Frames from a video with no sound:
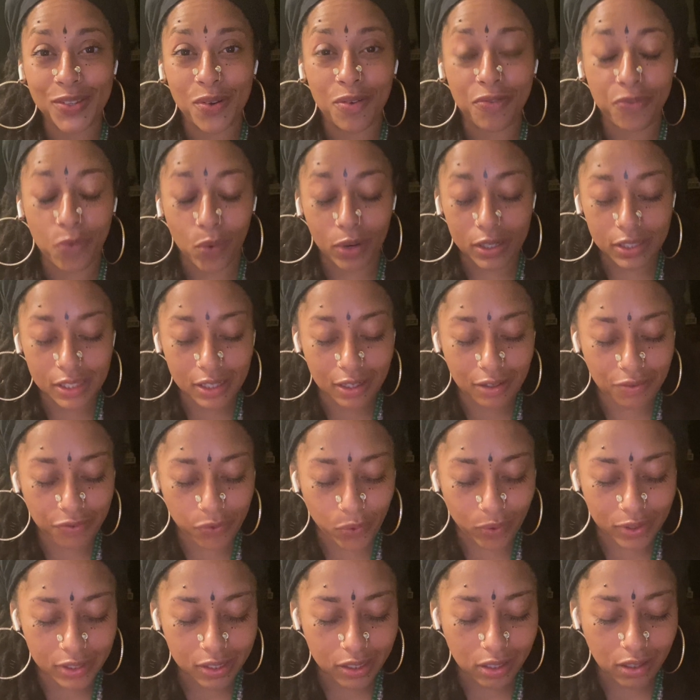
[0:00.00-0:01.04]

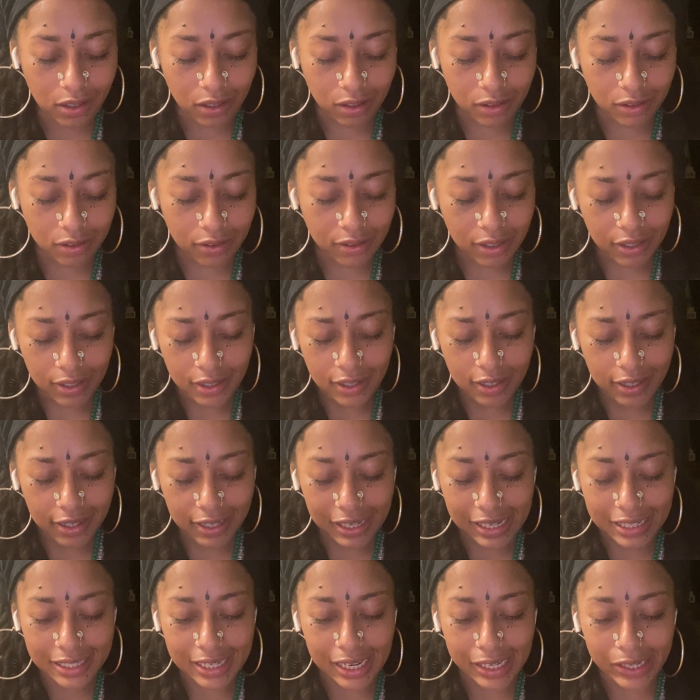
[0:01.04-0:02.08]
1414
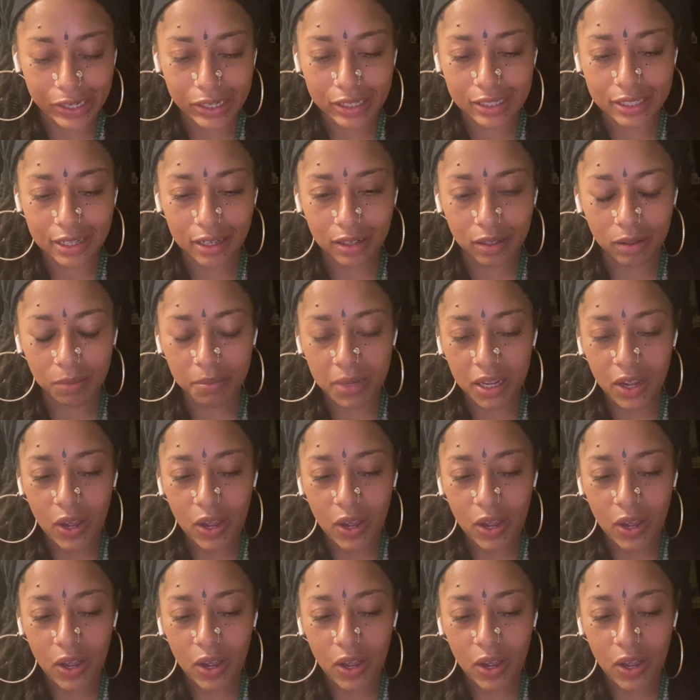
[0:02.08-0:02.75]
as I looked up.